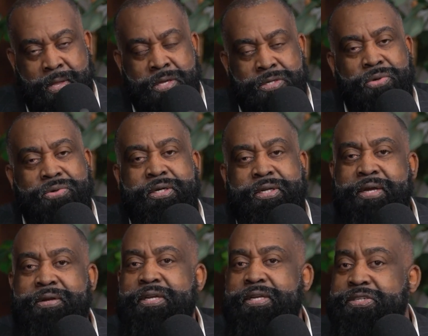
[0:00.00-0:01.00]
So
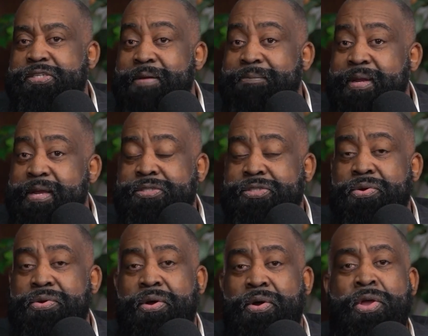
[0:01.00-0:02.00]
clearly there's something else
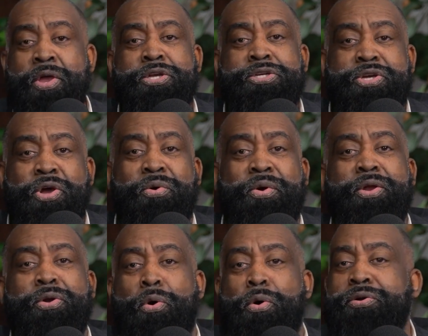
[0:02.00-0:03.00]
going on. So
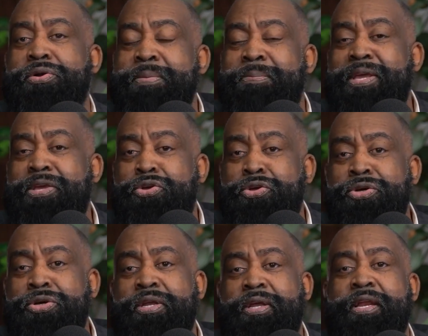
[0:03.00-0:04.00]
in order to be
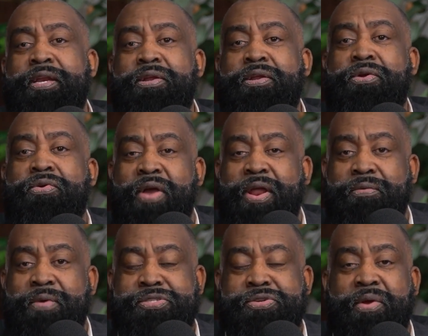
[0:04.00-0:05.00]
good in credit
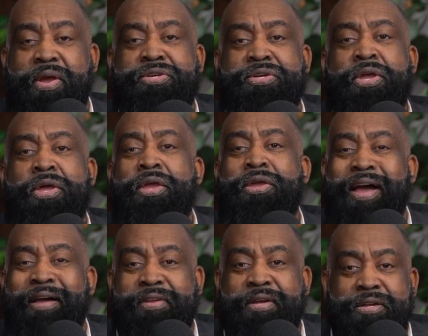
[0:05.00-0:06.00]
restoration, you
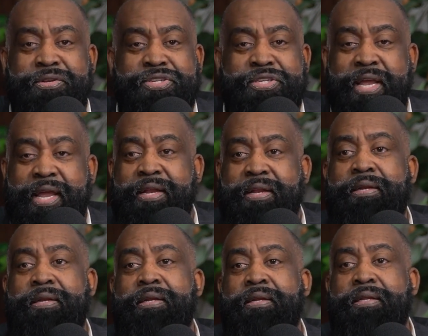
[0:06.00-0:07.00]
have to understand
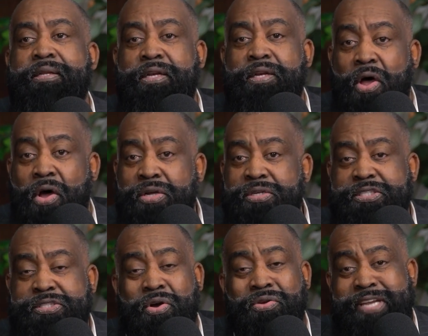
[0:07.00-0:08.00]
the laws. It's
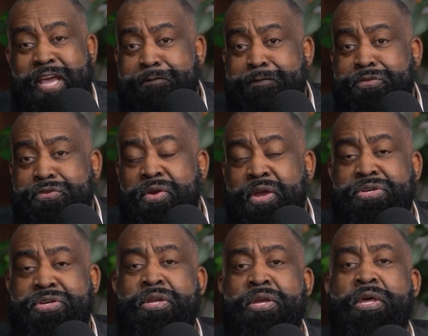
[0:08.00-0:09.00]
called debt filtration.